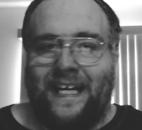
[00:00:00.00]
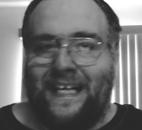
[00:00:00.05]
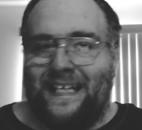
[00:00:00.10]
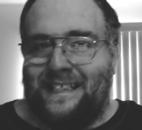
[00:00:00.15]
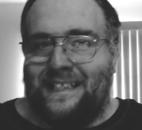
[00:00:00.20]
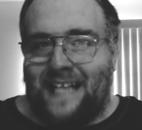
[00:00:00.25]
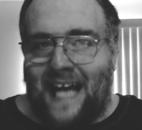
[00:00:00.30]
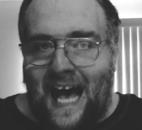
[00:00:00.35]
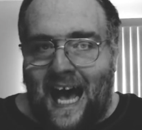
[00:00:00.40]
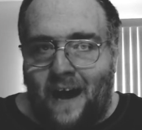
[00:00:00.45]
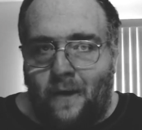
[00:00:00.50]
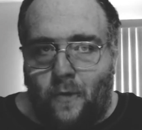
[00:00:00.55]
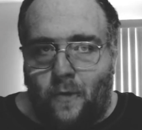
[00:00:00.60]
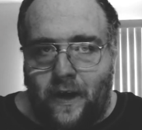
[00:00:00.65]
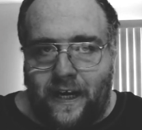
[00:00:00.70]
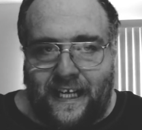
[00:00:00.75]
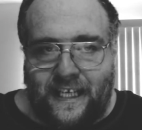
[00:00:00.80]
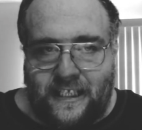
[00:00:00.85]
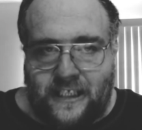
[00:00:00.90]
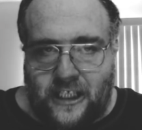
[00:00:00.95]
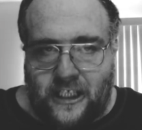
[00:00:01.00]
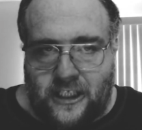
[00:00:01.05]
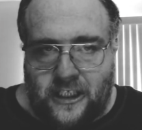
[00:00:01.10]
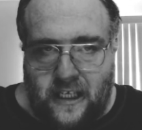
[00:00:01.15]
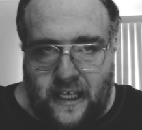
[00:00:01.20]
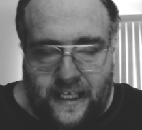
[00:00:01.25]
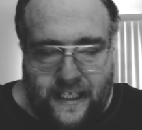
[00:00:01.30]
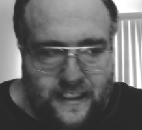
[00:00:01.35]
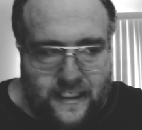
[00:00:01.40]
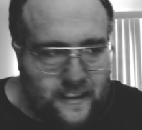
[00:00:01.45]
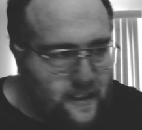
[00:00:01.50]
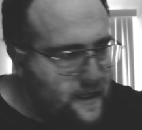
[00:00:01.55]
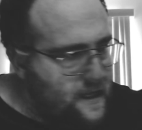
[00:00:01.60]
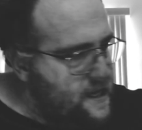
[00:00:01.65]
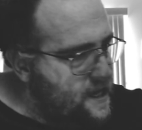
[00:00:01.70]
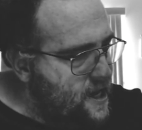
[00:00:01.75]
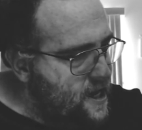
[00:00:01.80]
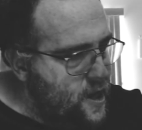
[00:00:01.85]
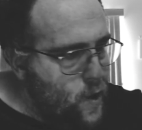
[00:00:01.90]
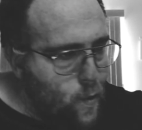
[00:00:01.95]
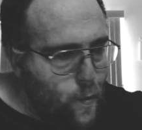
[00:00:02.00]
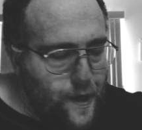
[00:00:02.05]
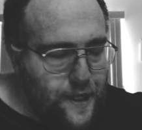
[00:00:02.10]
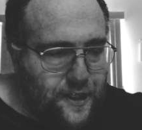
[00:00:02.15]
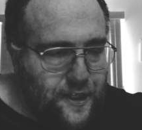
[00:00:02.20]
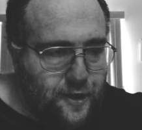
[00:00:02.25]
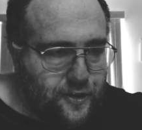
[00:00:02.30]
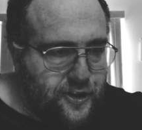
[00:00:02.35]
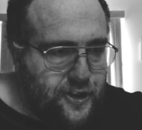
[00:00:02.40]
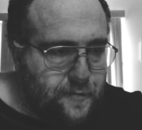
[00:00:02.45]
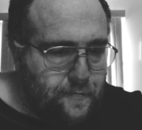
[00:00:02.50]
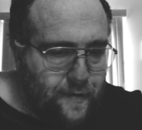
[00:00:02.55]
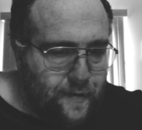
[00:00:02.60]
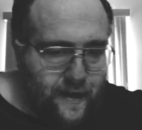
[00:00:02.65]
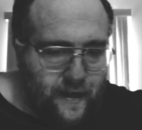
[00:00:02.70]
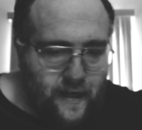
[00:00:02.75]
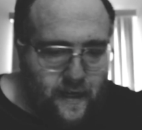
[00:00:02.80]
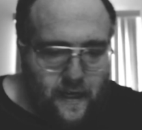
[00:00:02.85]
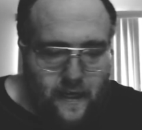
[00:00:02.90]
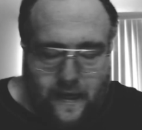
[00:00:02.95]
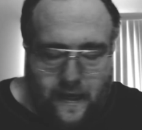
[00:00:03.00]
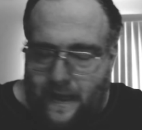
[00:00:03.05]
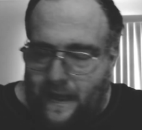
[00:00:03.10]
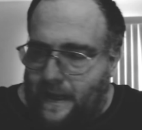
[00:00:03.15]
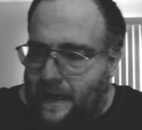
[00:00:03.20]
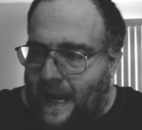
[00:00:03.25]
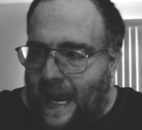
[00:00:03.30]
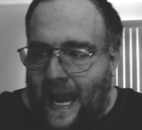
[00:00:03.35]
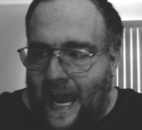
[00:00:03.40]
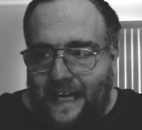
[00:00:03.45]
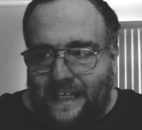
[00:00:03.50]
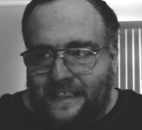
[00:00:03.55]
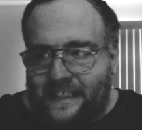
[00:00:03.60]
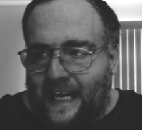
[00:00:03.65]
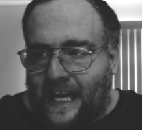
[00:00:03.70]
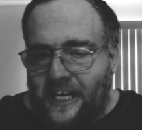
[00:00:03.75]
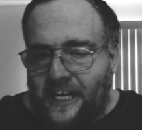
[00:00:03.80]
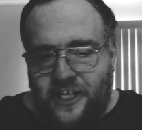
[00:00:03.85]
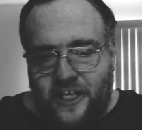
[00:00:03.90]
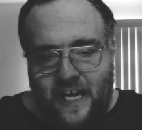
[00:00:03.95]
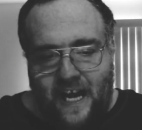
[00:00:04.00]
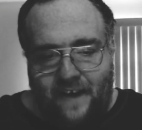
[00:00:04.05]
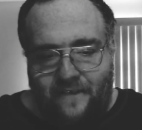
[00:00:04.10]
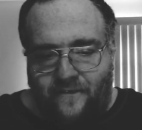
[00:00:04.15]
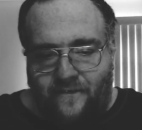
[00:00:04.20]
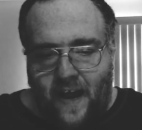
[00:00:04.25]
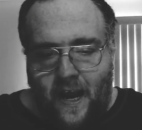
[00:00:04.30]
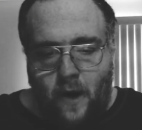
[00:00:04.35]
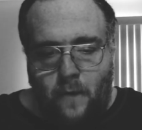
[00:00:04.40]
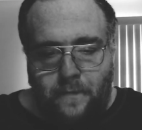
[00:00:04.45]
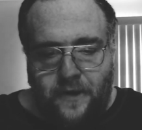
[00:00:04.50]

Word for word: He's the hot one. He's the he's the winter spring uh, guy that's catching on fire.